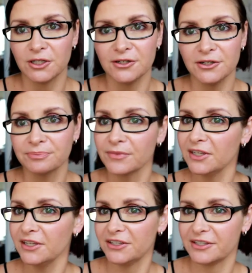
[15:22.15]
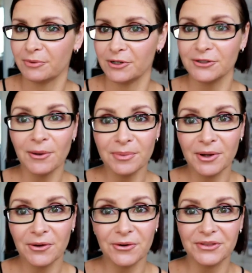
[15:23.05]
You just put a top
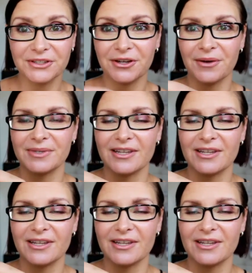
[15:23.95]
coat on the top.